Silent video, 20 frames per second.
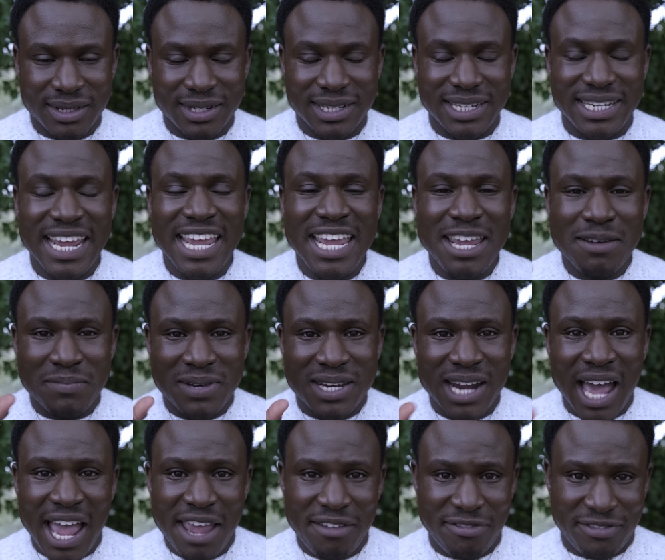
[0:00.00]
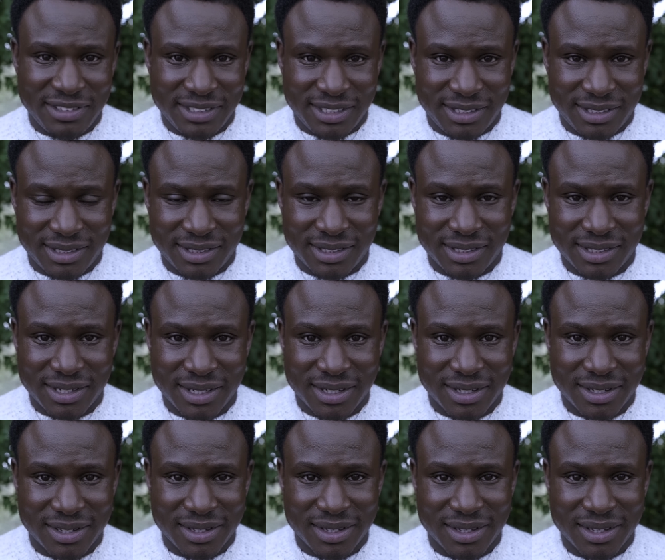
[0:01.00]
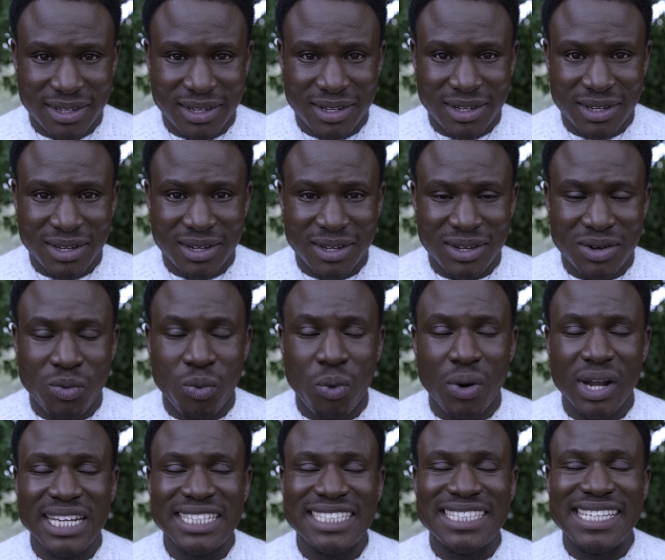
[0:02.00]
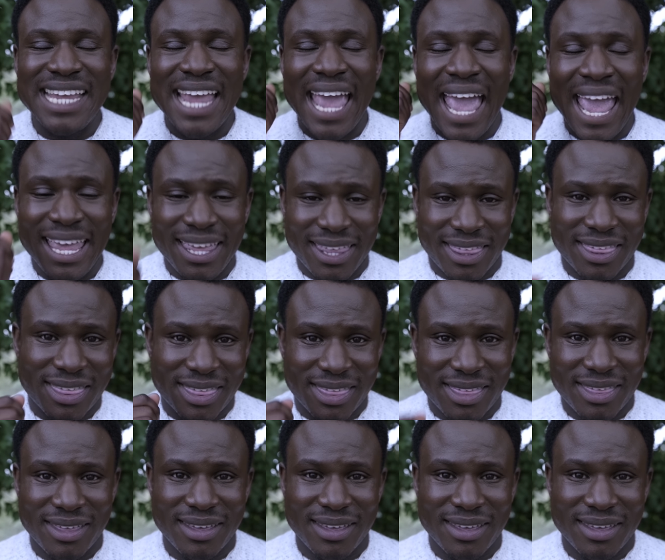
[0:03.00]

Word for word: Deep divers. What is the eighth